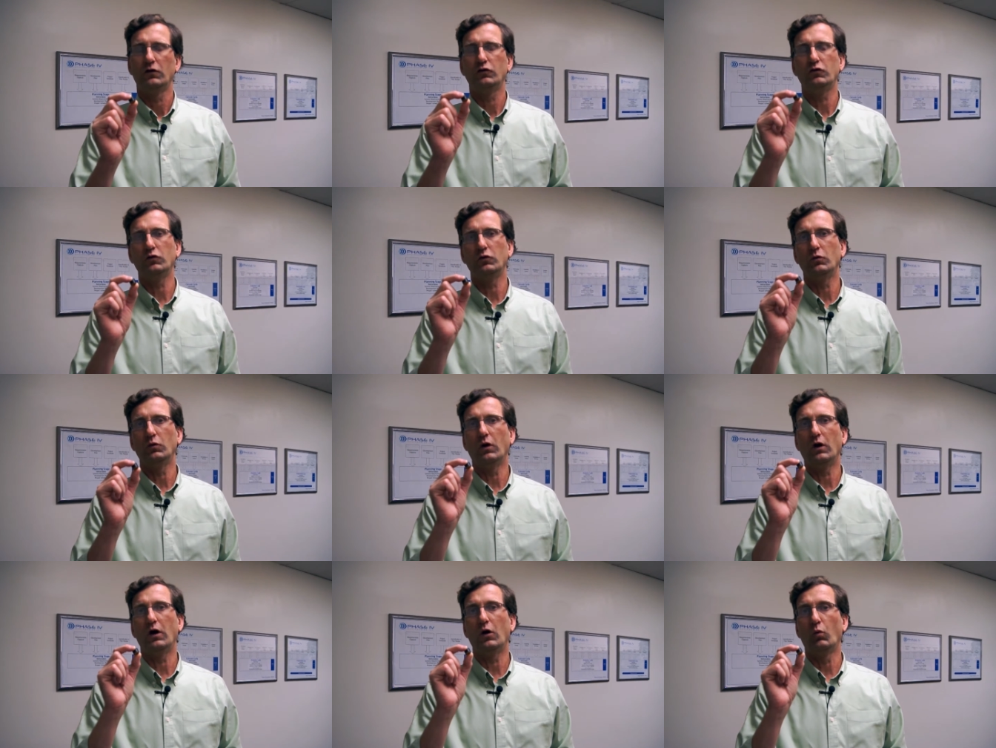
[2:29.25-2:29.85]

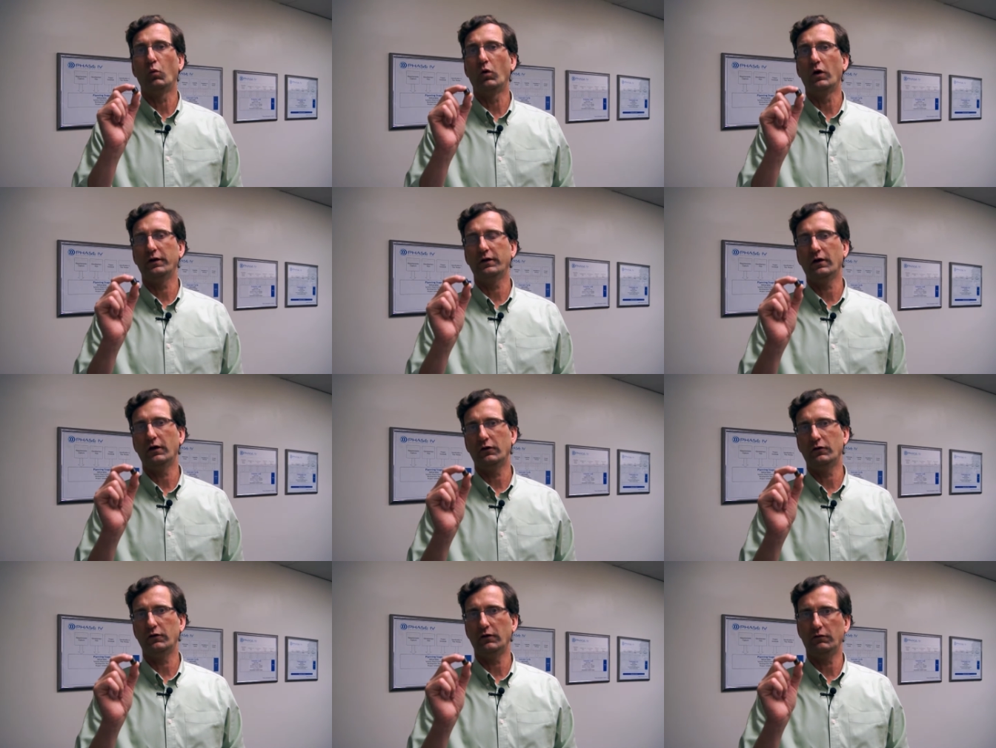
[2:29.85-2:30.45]
to one
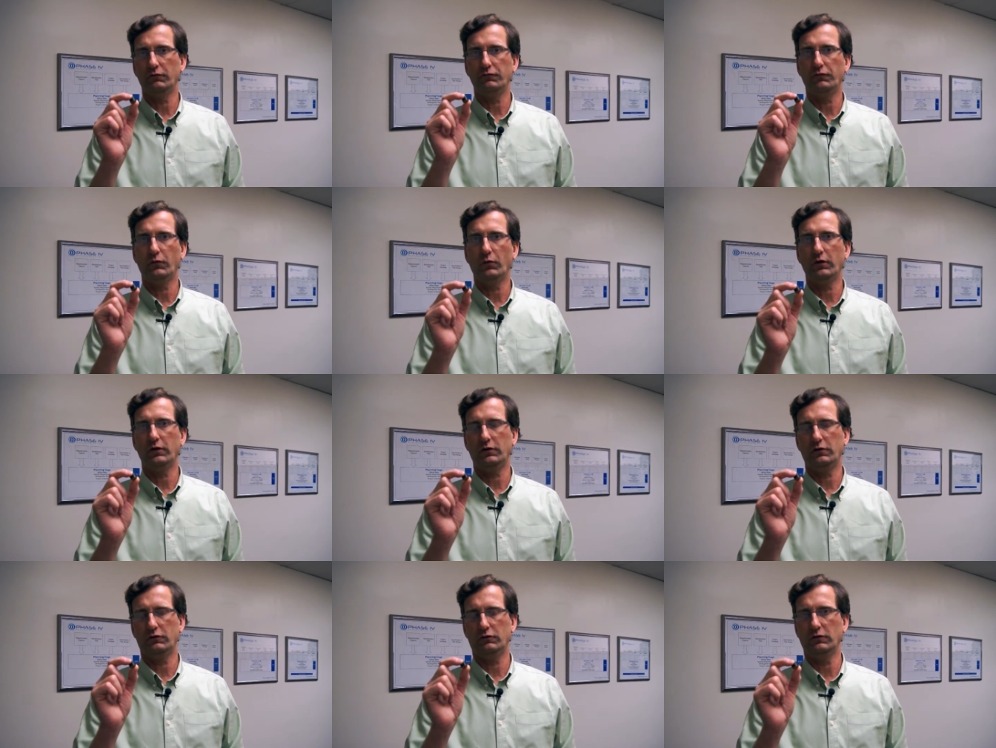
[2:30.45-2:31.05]
hundred
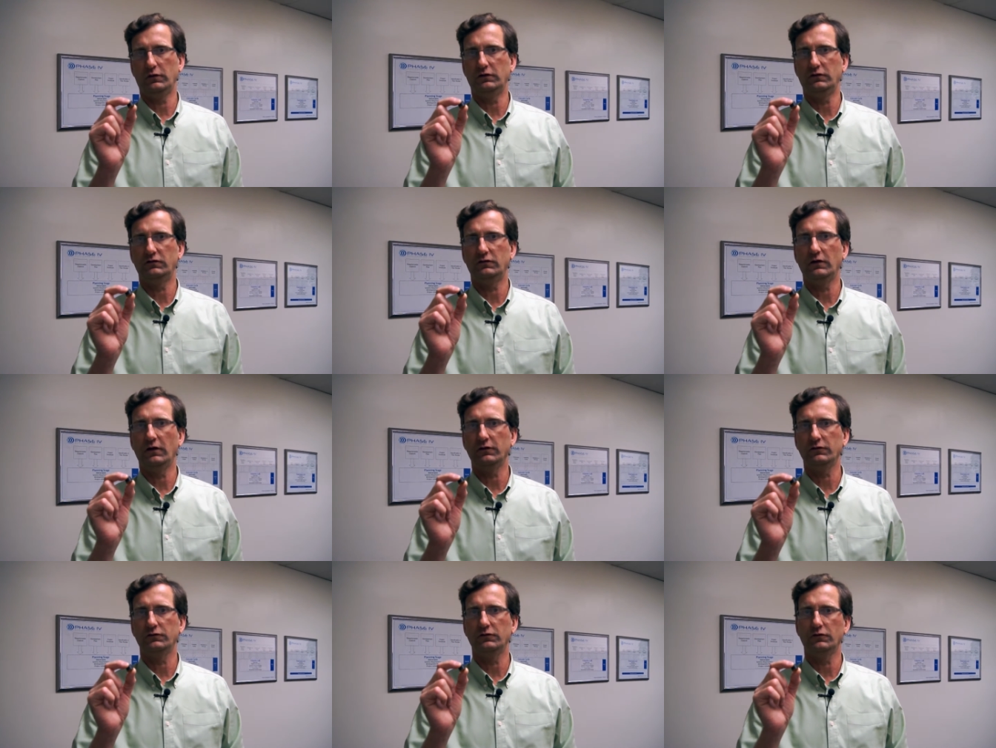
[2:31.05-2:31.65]
forty degrees
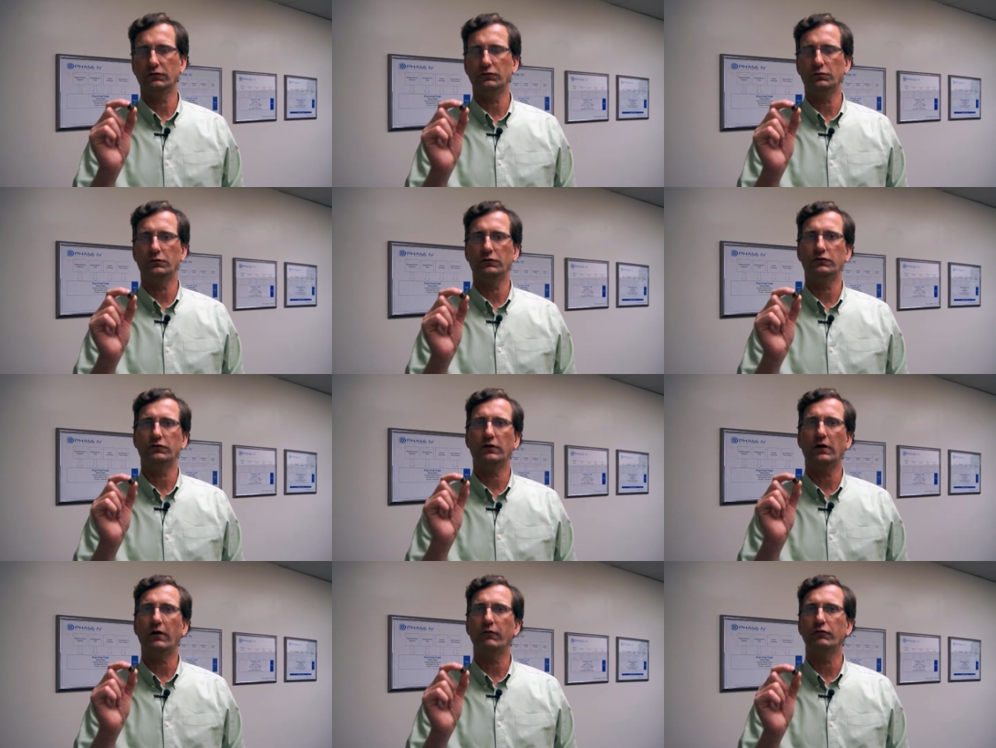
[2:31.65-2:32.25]
Celsius,
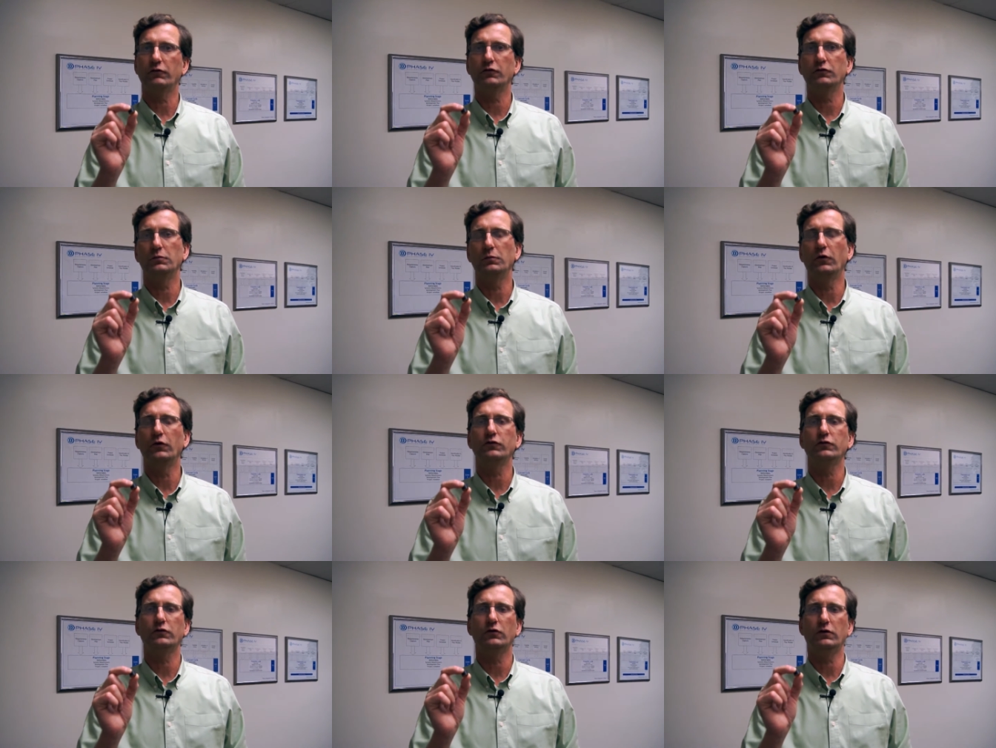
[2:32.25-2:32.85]
which covers
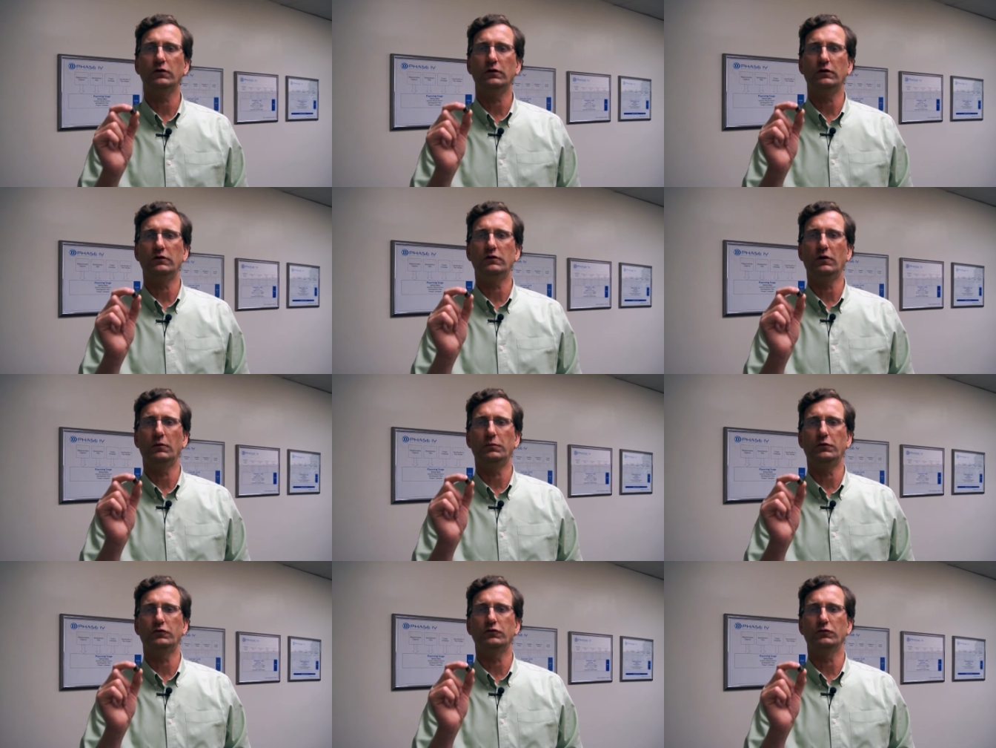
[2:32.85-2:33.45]
most cooking
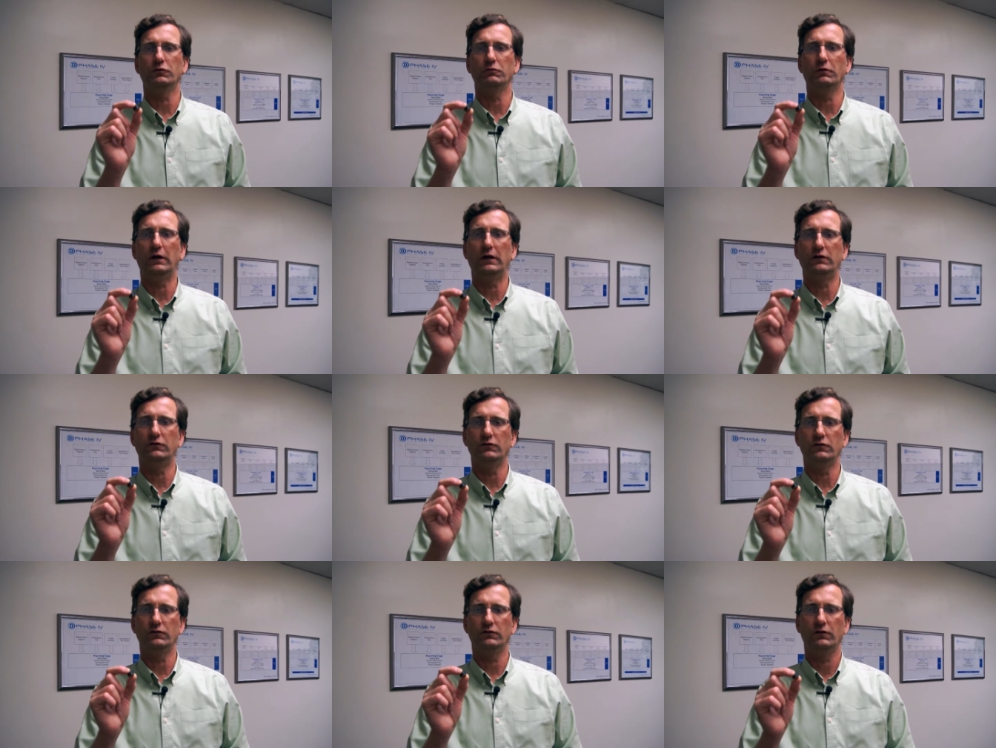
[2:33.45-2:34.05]
temperature
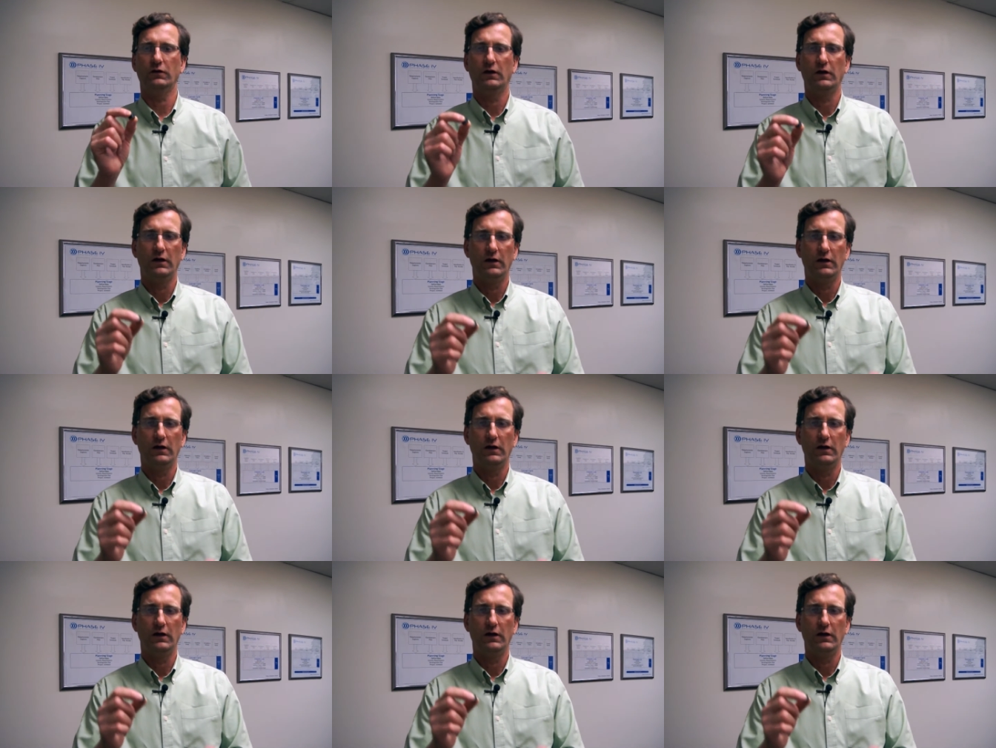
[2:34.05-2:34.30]
ranges.